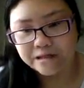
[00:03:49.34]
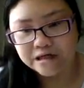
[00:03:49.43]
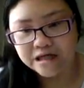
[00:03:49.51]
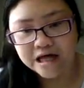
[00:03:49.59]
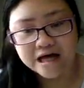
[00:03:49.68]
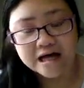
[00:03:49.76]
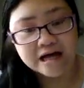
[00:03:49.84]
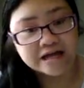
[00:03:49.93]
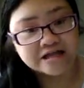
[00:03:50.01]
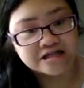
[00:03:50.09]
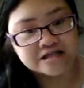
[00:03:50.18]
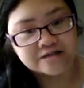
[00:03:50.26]
yeah, I
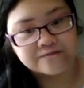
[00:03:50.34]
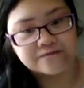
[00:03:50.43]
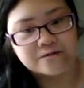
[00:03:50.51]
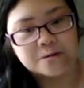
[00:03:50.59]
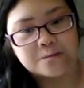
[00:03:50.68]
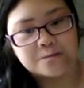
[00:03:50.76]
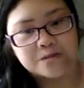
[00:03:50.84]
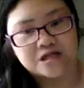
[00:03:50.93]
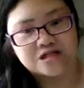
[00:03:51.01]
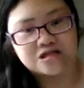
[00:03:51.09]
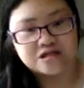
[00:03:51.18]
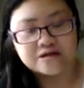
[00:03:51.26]
didn't film
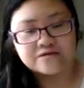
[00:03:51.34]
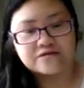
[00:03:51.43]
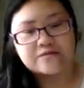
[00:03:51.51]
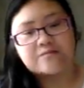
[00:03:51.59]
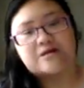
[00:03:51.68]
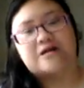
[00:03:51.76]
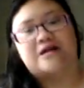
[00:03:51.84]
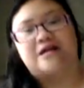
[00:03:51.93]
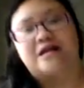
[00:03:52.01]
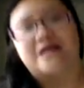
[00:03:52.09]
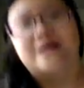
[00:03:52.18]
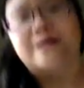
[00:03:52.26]
much of the
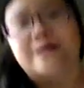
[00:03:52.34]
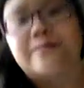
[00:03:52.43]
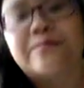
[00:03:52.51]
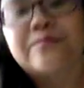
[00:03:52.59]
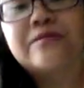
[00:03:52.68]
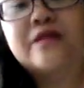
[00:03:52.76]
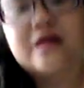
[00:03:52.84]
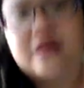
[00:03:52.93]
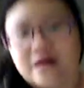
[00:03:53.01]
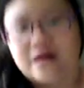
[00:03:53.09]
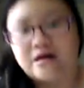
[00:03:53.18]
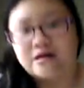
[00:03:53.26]
party,
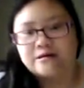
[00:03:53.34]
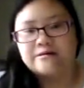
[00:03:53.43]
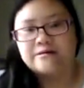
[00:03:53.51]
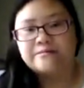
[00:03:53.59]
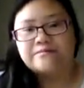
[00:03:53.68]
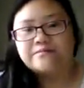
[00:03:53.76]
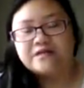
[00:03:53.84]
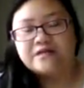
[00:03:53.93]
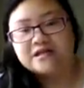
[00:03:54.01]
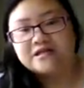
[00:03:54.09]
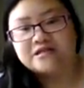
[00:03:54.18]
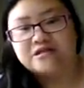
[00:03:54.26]

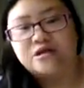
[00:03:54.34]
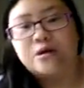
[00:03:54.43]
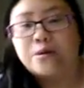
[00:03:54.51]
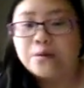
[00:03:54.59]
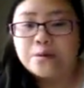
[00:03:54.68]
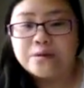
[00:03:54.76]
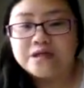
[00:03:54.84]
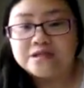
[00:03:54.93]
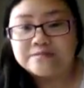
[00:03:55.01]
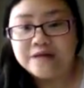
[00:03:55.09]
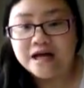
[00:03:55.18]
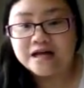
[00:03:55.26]
because we were just
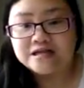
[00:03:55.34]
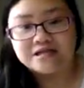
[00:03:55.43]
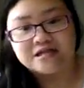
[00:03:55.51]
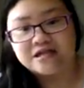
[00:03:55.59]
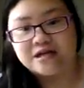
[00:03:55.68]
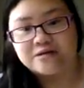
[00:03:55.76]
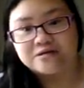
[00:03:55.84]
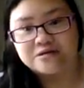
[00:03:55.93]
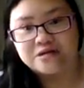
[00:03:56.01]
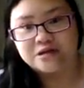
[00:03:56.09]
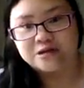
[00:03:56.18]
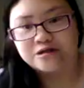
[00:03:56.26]
packed, and I was
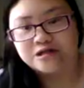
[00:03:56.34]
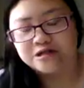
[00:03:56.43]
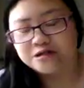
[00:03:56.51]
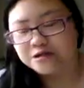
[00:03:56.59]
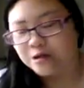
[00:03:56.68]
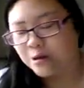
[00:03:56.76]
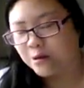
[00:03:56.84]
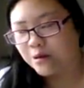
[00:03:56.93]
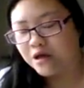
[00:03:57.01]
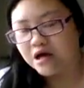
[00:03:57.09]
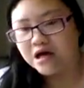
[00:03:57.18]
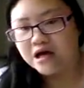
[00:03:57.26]
hungry, so,
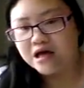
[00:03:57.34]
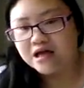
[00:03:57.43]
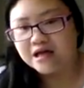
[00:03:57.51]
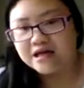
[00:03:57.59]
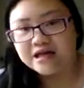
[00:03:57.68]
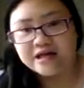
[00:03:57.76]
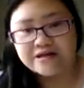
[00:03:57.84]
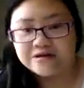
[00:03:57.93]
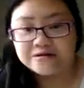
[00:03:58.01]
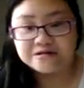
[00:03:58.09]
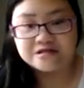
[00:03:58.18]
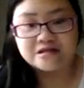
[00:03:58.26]
yeah, there
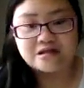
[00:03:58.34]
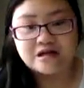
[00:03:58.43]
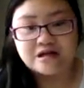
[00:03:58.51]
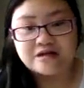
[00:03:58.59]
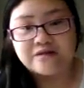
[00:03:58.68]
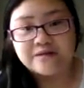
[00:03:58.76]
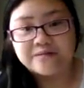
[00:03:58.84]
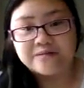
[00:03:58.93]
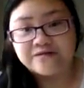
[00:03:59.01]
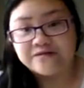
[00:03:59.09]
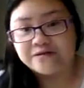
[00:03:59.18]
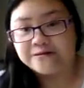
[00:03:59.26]
was a lot of yummy
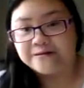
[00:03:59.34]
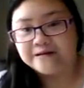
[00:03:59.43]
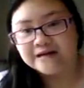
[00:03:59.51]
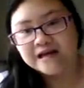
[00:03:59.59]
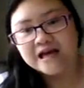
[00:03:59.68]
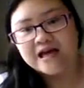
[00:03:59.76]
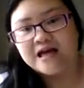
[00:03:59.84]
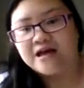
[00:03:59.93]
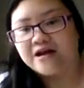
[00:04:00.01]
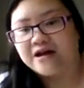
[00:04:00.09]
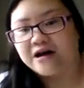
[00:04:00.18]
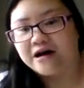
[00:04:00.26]
food.
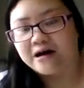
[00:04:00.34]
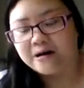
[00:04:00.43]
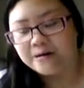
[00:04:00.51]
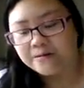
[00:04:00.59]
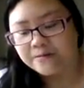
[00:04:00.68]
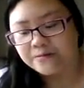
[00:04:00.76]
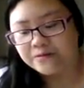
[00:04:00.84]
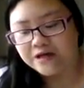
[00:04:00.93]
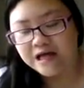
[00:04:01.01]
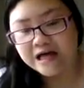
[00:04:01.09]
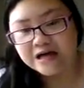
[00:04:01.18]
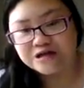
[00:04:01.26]
We
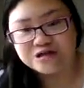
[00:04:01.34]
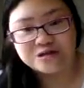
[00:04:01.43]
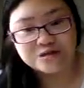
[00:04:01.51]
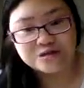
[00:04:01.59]
had two